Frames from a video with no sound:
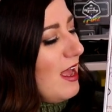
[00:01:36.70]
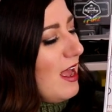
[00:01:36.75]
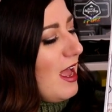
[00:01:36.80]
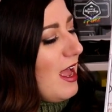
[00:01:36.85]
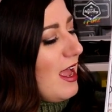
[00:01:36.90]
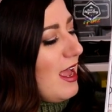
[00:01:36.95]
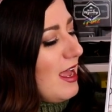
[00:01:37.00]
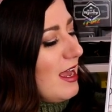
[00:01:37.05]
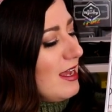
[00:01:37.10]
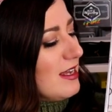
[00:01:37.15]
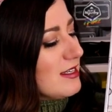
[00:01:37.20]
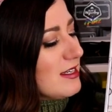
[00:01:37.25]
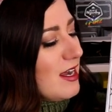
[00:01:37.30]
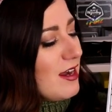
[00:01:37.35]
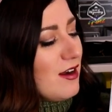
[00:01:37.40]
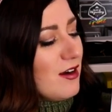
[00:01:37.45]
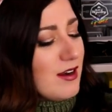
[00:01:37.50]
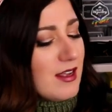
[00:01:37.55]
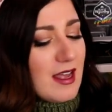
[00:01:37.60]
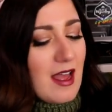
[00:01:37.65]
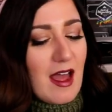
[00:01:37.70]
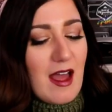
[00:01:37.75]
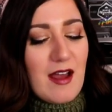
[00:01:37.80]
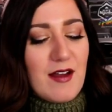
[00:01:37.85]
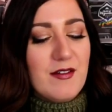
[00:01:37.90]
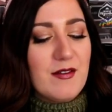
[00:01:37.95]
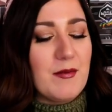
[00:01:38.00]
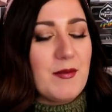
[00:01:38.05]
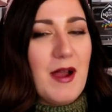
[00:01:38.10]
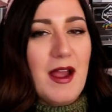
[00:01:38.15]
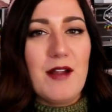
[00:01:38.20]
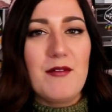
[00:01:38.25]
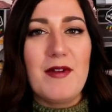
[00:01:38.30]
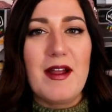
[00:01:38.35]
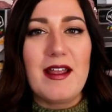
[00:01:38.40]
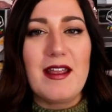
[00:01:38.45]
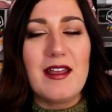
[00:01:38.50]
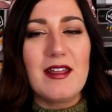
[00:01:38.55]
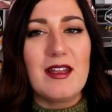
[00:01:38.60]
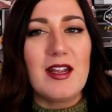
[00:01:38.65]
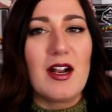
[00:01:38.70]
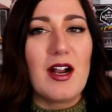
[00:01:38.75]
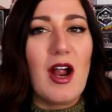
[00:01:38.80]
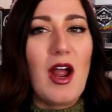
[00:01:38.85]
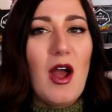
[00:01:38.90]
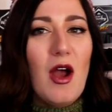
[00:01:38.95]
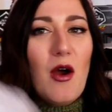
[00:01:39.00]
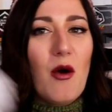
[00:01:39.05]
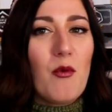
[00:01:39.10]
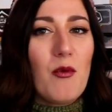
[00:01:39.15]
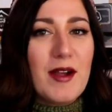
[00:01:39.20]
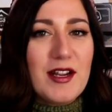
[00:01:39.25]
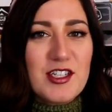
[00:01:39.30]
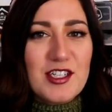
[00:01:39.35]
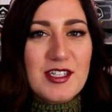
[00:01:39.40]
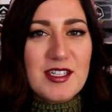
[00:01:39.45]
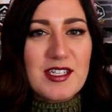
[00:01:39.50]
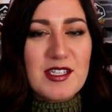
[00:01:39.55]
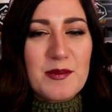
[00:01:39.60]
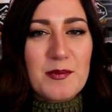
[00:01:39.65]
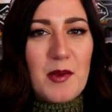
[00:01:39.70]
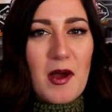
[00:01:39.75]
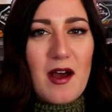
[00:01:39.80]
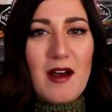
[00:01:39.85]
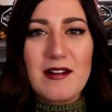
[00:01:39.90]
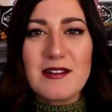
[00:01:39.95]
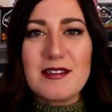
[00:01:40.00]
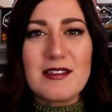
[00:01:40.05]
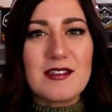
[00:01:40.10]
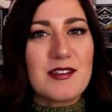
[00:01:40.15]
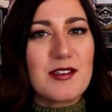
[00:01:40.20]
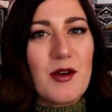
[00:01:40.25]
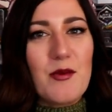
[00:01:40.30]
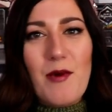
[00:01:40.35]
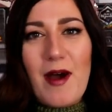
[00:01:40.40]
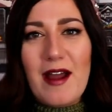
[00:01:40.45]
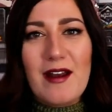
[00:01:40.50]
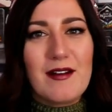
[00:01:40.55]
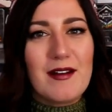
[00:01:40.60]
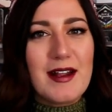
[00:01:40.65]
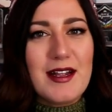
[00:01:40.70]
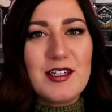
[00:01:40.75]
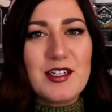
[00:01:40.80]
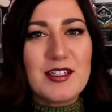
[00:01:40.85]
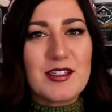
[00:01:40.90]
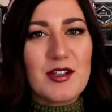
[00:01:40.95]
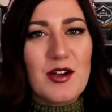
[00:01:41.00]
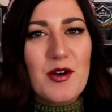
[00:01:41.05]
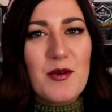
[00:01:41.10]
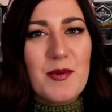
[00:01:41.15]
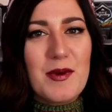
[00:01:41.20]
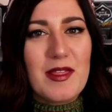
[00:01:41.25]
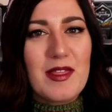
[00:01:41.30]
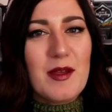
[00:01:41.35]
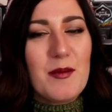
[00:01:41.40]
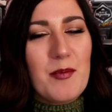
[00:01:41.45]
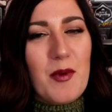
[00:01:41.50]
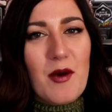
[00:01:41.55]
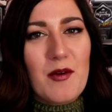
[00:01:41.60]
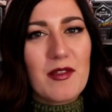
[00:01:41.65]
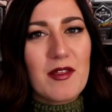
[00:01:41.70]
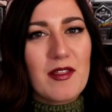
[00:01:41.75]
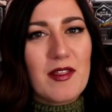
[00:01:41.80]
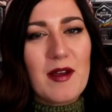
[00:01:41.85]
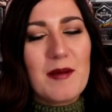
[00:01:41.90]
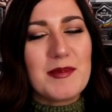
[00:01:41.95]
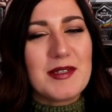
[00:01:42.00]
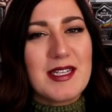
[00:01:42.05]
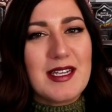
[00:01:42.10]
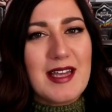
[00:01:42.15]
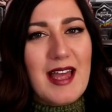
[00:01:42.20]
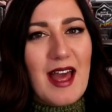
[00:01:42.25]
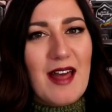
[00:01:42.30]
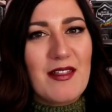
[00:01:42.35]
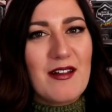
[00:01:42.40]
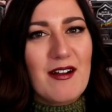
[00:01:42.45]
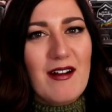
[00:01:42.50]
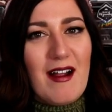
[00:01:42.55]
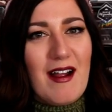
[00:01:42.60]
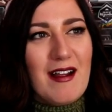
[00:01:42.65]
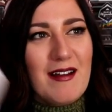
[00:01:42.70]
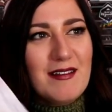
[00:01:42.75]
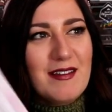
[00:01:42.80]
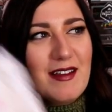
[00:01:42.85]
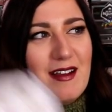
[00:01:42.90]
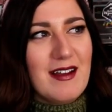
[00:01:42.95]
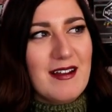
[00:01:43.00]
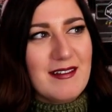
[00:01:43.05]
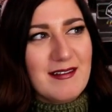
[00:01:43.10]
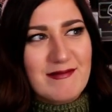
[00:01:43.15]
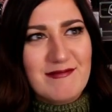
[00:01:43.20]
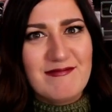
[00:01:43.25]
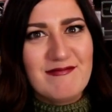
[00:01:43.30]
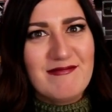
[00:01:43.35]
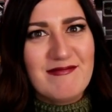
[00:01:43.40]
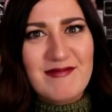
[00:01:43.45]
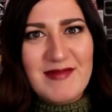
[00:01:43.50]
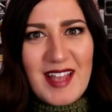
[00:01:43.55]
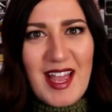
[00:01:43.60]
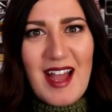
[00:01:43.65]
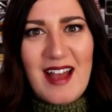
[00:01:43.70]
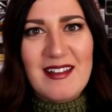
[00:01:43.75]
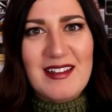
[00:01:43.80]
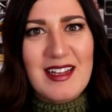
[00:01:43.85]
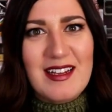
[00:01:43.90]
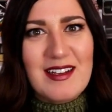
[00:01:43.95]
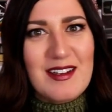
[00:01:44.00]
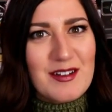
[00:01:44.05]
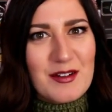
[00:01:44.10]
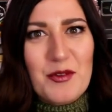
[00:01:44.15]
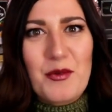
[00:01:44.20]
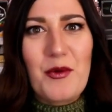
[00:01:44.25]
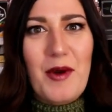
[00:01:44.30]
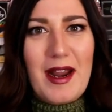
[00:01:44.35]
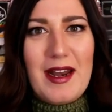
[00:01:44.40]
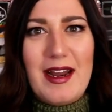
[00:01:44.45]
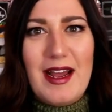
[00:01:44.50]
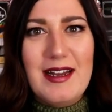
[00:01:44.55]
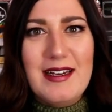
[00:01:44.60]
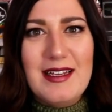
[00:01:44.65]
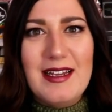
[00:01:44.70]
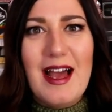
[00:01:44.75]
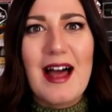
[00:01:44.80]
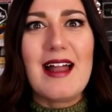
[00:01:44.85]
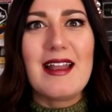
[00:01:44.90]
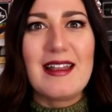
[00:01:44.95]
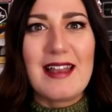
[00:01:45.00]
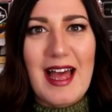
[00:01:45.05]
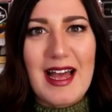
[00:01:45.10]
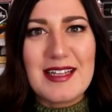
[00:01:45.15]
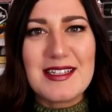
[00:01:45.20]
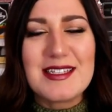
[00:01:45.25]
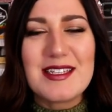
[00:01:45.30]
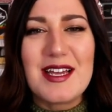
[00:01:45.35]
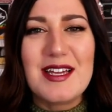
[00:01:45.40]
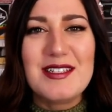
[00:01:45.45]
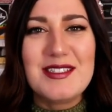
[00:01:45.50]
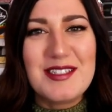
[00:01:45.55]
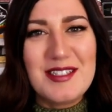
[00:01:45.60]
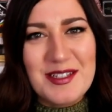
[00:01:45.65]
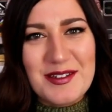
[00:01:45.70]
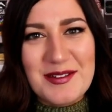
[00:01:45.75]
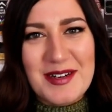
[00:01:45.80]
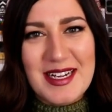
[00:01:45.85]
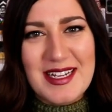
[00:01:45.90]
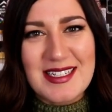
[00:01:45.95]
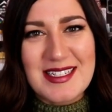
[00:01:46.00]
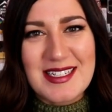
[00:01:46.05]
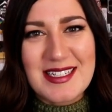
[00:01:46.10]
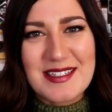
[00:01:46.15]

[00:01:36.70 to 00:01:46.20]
And I already have my regular wishes box, so why don't I just open the both of them together? I thought, yeah, like, great idea. Let's do it.